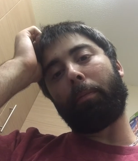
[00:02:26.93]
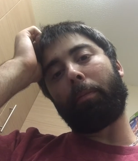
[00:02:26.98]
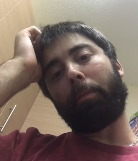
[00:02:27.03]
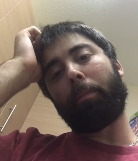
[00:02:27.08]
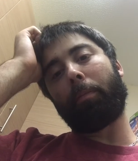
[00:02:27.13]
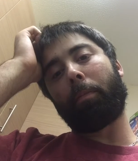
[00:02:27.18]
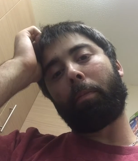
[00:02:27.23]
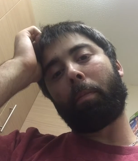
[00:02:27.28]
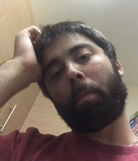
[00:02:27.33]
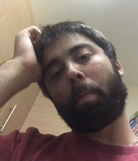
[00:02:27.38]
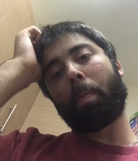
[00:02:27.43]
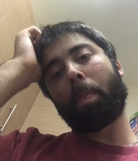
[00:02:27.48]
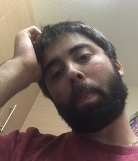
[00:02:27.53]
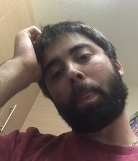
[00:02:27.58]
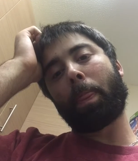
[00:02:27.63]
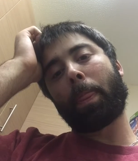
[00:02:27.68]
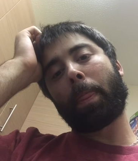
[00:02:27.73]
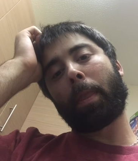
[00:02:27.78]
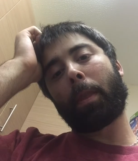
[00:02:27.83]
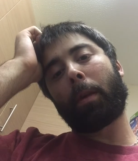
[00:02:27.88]

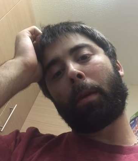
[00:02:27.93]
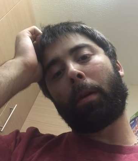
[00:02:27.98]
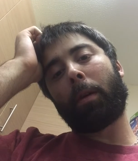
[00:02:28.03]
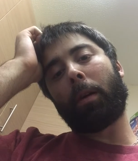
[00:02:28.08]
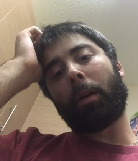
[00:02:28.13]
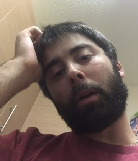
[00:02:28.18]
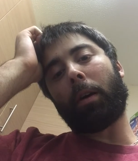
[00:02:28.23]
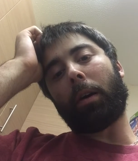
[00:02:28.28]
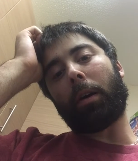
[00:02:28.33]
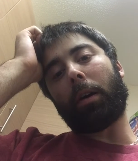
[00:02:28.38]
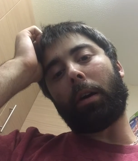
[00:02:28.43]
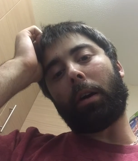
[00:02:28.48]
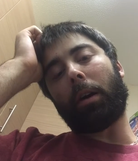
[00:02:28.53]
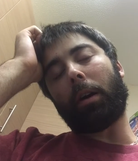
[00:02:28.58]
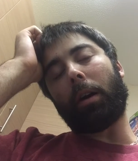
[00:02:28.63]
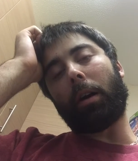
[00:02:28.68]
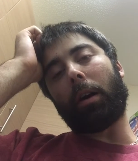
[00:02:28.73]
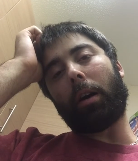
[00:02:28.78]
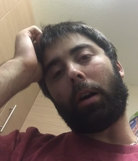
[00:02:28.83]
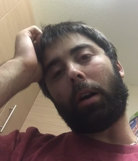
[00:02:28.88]

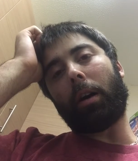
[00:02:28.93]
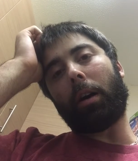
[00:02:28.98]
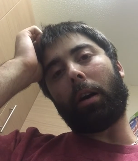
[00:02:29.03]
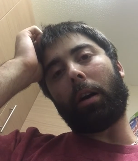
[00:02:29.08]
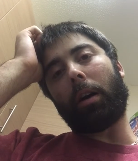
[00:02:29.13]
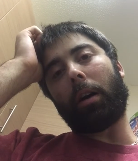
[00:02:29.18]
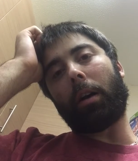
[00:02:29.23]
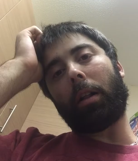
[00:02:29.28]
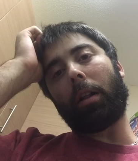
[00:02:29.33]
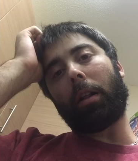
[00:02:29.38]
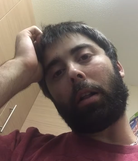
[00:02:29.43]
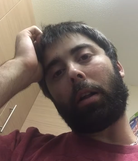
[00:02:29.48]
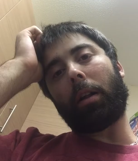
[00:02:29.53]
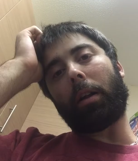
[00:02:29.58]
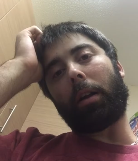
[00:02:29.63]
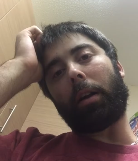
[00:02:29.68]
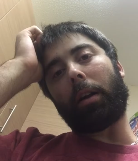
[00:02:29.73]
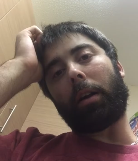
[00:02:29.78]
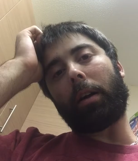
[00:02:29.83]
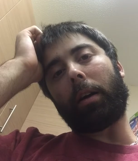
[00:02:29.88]

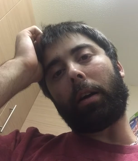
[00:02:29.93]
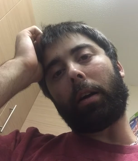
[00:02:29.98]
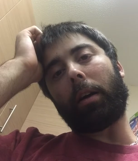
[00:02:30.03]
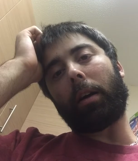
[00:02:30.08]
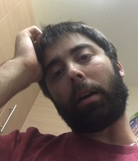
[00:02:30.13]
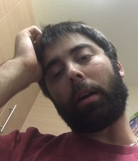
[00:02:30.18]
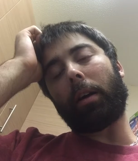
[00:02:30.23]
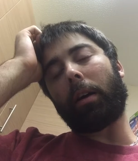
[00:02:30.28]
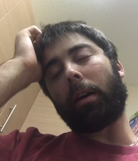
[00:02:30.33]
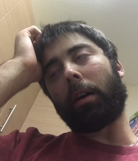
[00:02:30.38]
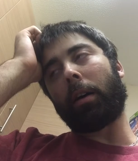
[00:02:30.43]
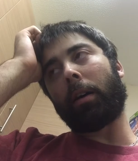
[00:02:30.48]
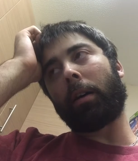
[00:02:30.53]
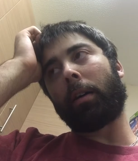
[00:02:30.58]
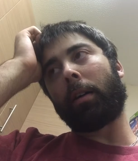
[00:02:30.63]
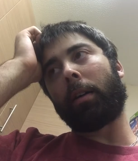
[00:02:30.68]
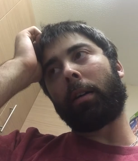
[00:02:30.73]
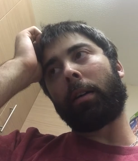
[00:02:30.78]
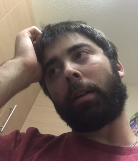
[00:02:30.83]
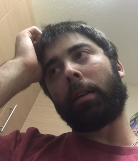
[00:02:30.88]

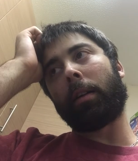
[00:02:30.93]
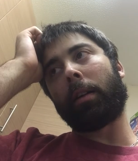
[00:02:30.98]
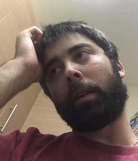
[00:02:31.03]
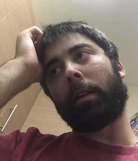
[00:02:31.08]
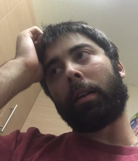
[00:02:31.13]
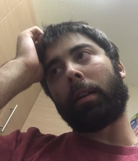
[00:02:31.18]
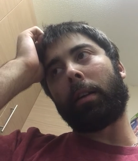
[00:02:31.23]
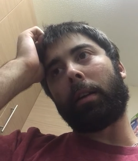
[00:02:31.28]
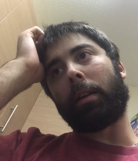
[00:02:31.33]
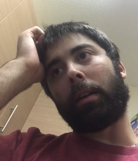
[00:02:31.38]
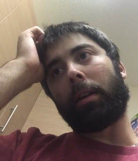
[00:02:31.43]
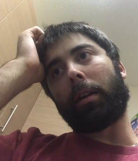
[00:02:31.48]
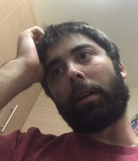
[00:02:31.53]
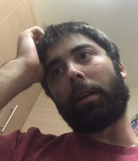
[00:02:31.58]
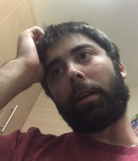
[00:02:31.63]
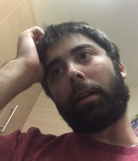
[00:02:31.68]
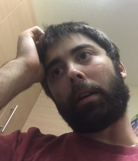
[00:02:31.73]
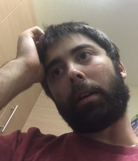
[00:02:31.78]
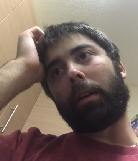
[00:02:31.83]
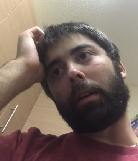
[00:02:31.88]

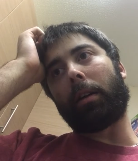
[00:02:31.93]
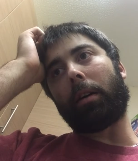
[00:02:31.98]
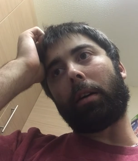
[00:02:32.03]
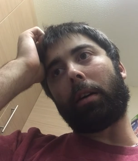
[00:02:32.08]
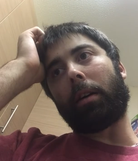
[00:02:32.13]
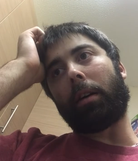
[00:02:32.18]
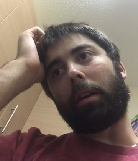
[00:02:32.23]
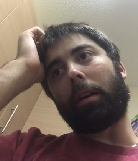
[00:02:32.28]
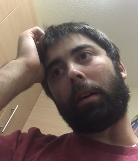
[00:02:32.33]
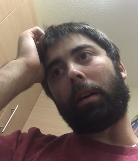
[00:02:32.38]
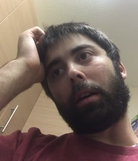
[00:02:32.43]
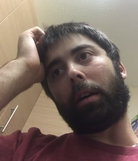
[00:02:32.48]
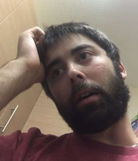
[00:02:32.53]
(no one is talking)